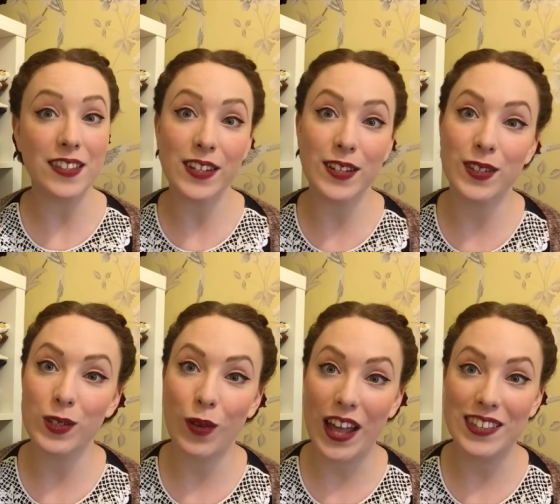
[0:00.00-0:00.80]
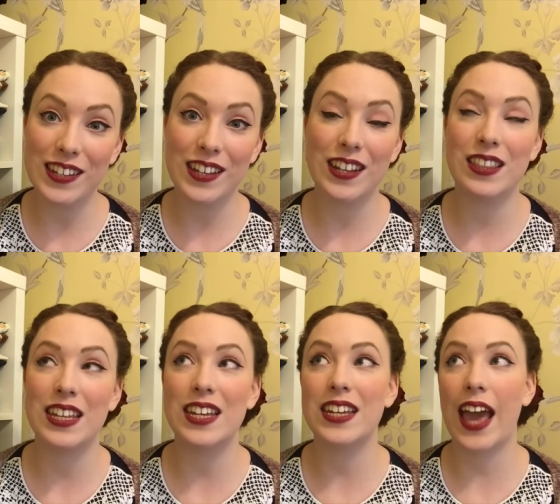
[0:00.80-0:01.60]
Beaten sweater,
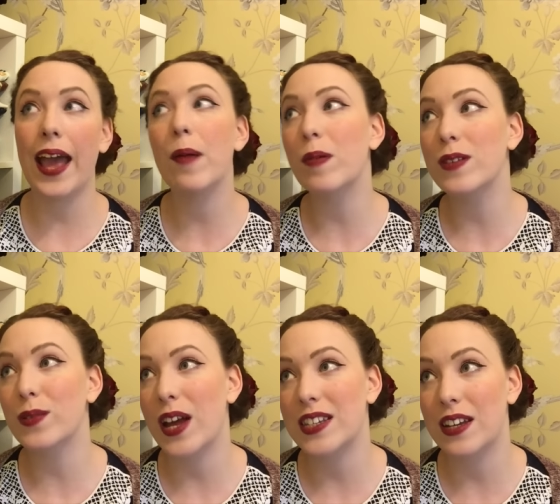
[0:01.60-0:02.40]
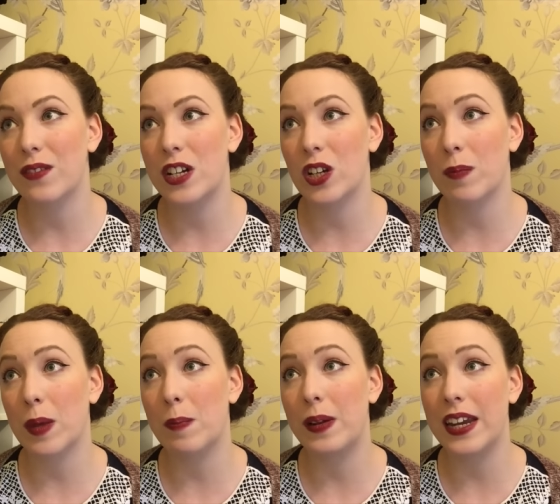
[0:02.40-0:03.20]
the cable sweater, which I'm
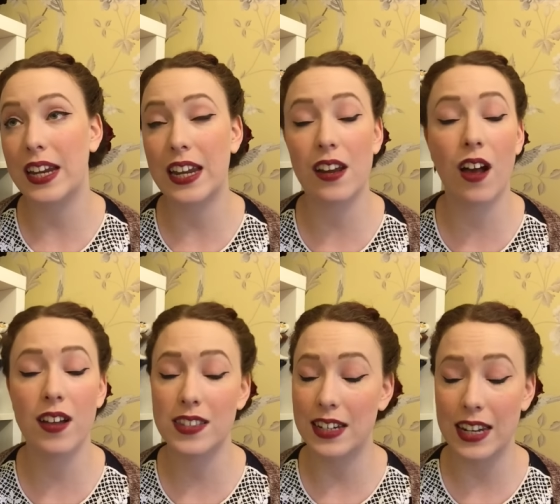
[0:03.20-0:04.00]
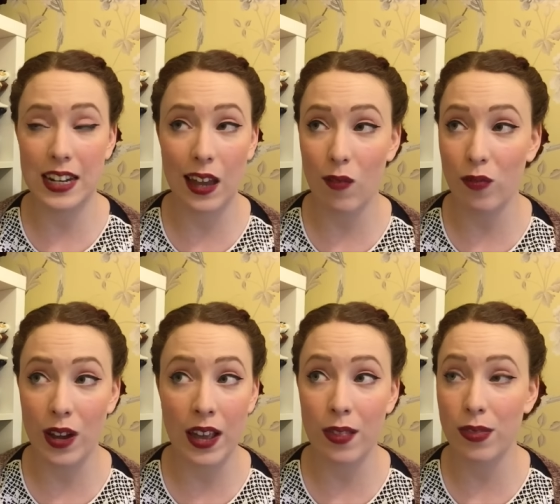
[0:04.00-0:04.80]
completely and utterly in love
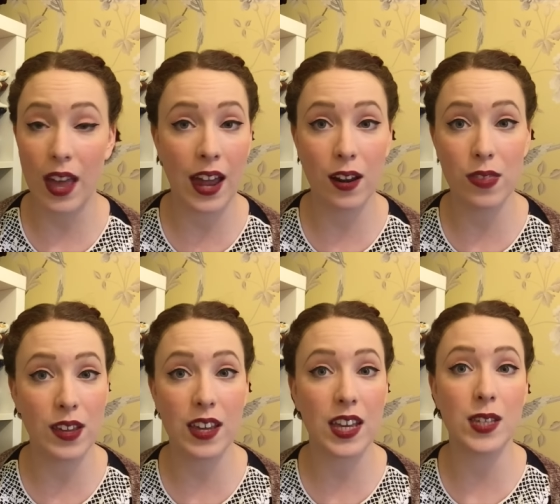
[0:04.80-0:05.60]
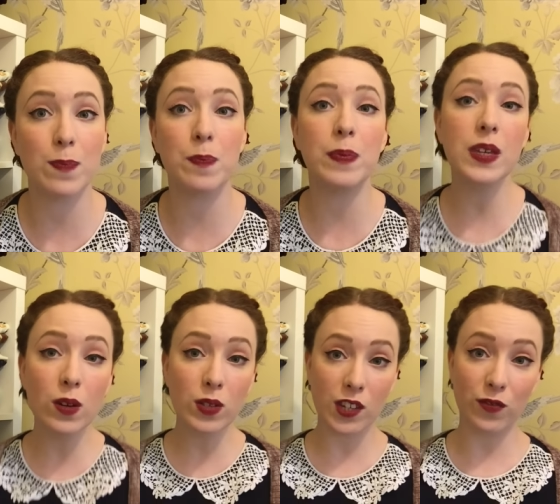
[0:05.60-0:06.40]
with and I think is
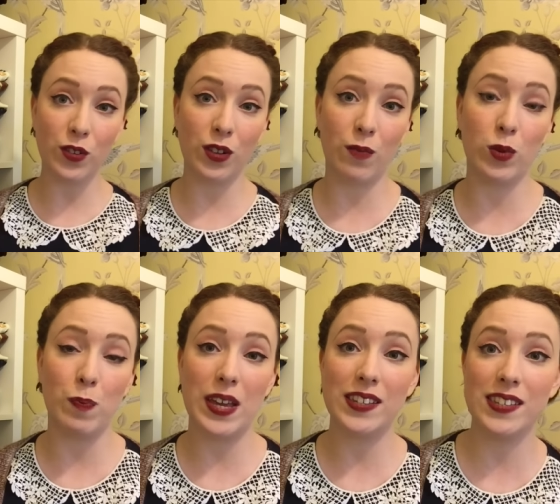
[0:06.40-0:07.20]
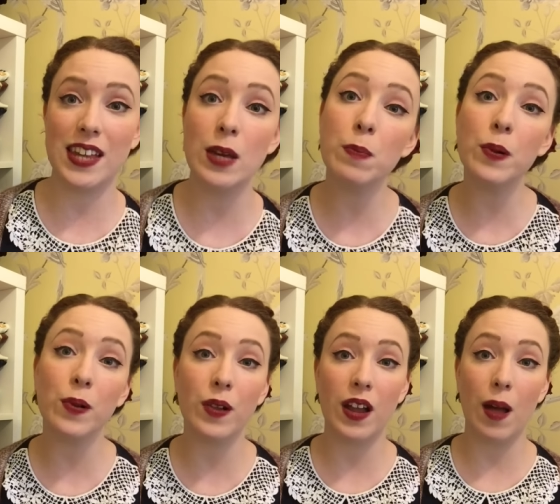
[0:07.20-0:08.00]
beautiful and would be a
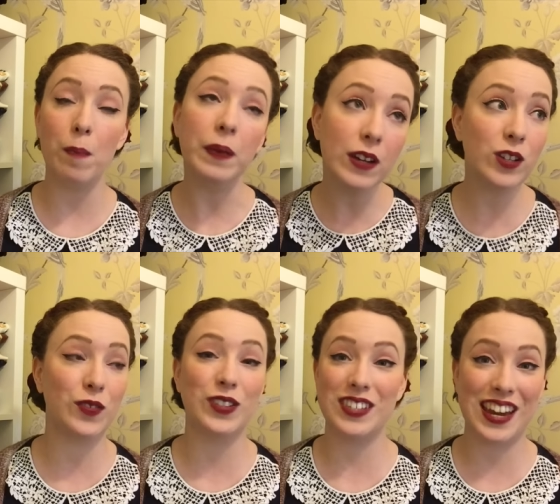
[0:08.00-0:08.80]
staple, a beautiful